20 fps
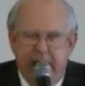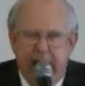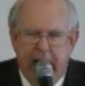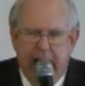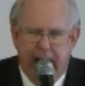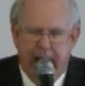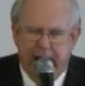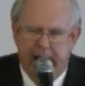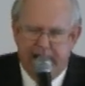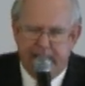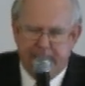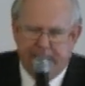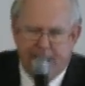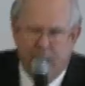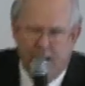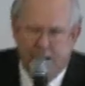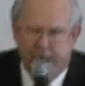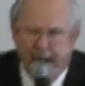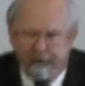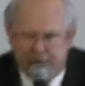And he's been
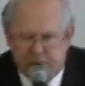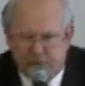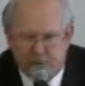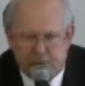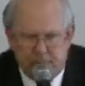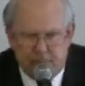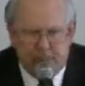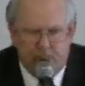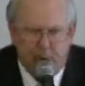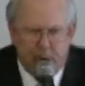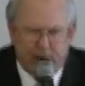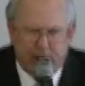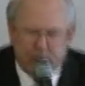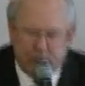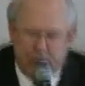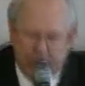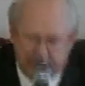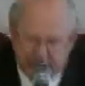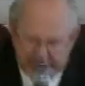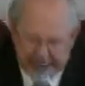on my board of
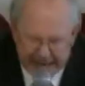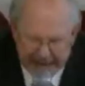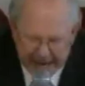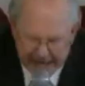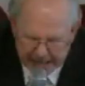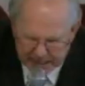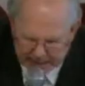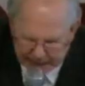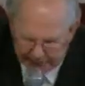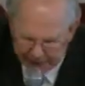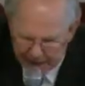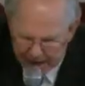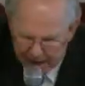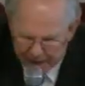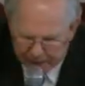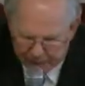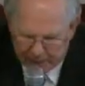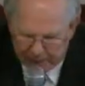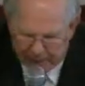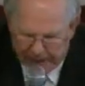trustees
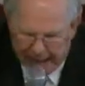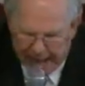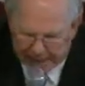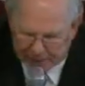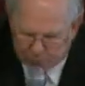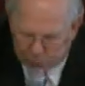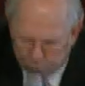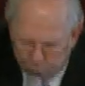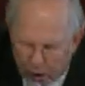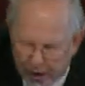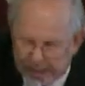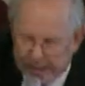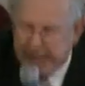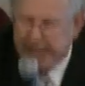for the last 20